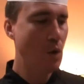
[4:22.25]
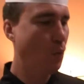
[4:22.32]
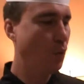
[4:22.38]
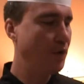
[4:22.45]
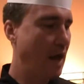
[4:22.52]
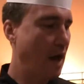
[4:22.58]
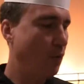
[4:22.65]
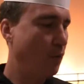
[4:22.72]
Well,
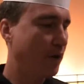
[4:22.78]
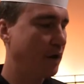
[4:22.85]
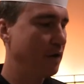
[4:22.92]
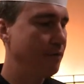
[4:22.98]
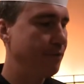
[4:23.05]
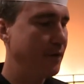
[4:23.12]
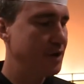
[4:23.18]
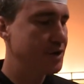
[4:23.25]
now we're going
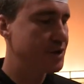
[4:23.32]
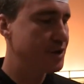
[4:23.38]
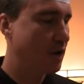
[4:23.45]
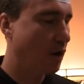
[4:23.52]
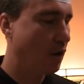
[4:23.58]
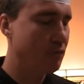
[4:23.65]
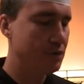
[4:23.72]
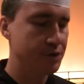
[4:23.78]
to finish
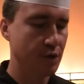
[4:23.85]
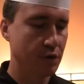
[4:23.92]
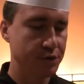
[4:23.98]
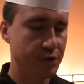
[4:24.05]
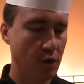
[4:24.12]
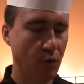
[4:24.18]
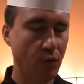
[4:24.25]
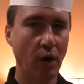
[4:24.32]
our
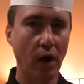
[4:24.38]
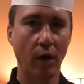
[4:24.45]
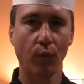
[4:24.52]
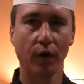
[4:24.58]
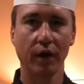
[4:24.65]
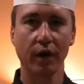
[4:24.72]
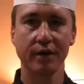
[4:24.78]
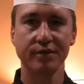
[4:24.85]
risotto, and
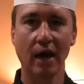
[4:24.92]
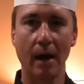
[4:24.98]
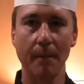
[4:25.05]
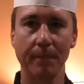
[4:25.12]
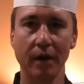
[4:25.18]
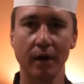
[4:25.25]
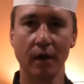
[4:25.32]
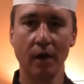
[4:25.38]
we're going to top
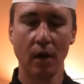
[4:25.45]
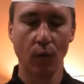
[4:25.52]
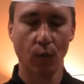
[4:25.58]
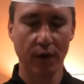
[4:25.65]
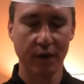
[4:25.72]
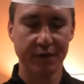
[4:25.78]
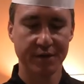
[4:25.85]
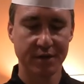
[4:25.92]
it
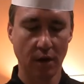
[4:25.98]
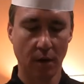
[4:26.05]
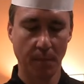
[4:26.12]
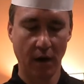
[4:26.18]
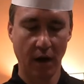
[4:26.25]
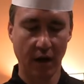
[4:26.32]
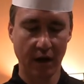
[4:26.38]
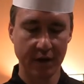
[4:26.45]
with
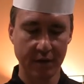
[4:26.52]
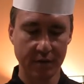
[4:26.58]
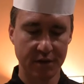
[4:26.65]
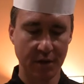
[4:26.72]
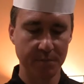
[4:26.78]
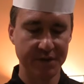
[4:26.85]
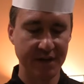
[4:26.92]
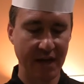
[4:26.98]
some
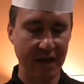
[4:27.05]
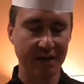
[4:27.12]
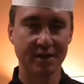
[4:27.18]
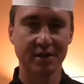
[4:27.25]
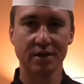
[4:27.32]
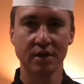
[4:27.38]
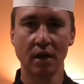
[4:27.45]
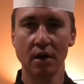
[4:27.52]

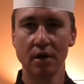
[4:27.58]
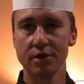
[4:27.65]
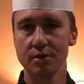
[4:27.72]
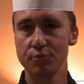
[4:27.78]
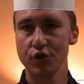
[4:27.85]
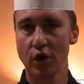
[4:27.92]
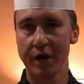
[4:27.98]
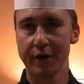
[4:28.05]
dates,
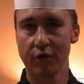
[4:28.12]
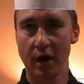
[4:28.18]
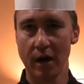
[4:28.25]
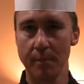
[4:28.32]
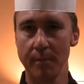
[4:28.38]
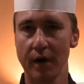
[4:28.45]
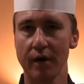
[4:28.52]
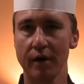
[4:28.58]
some dried
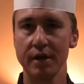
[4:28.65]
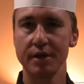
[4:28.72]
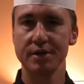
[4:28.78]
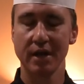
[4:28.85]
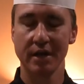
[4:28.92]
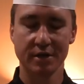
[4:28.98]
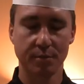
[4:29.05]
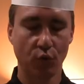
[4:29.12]
cranberries,
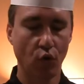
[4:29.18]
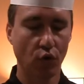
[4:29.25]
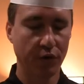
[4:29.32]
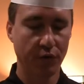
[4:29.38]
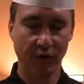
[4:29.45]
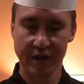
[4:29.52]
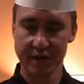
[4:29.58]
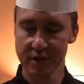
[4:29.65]
and some
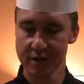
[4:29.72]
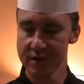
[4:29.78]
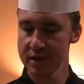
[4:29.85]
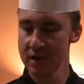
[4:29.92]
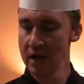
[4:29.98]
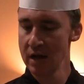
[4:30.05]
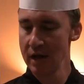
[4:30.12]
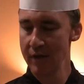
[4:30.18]
golden raisins.
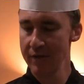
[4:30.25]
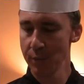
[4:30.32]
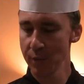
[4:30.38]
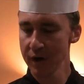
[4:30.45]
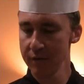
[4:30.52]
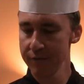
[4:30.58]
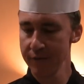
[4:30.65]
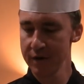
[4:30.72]
And then we're
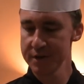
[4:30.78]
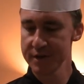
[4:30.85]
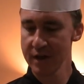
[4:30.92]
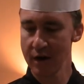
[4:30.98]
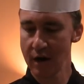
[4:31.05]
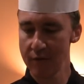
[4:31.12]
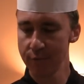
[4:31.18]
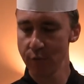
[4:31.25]
going to finish
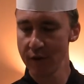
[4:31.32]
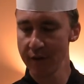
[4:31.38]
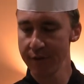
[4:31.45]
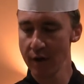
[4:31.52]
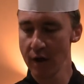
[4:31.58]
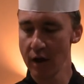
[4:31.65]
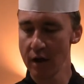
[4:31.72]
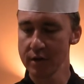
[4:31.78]
that off with
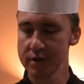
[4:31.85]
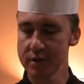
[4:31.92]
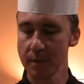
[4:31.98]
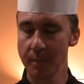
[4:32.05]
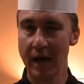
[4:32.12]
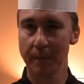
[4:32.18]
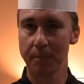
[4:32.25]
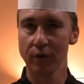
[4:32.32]

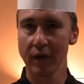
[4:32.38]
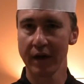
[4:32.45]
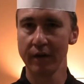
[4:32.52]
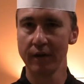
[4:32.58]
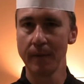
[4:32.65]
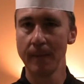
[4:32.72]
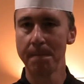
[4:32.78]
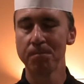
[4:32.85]
some
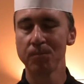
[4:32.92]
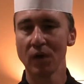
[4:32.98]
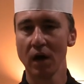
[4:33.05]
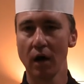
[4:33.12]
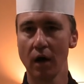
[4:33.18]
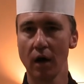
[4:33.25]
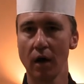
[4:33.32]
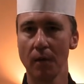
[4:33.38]
eggplant,
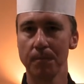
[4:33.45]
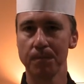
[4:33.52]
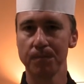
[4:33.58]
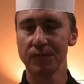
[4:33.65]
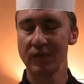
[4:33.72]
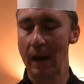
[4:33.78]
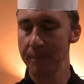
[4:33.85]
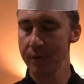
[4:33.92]

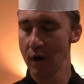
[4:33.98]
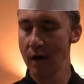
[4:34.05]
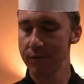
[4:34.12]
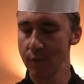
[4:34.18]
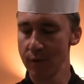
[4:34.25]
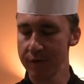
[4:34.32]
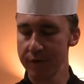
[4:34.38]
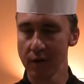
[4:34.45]
top it
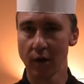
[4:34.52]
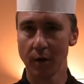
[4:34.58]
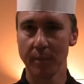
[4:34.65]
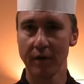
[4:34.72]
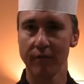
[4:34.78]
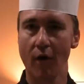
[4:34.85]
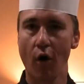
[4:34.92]
off with a little bit of